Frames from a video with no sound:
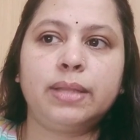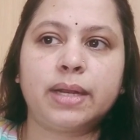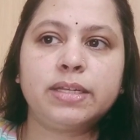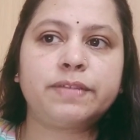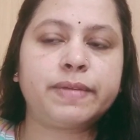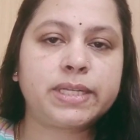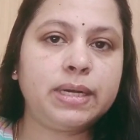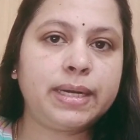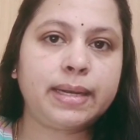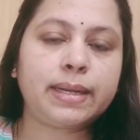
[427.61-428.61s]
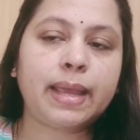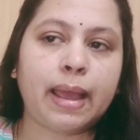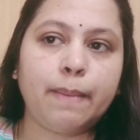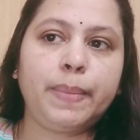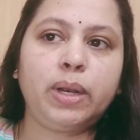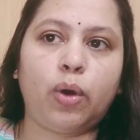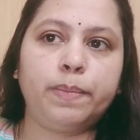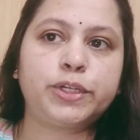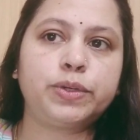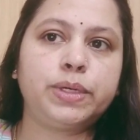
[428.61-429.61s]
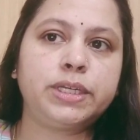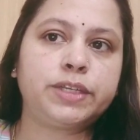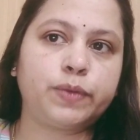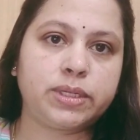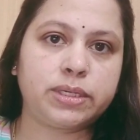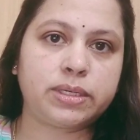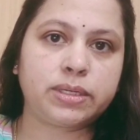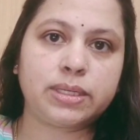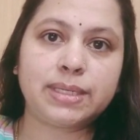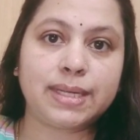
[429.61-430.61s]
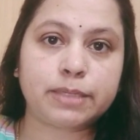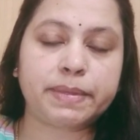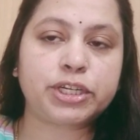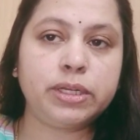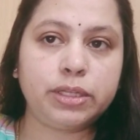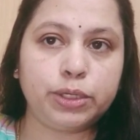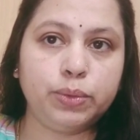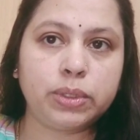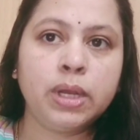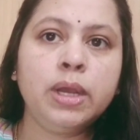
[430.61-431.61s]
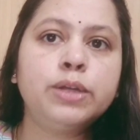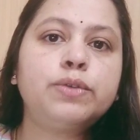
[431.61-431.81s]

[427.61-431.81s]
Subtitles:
That is facilitating ample opportunities for the citizens, especially the youth,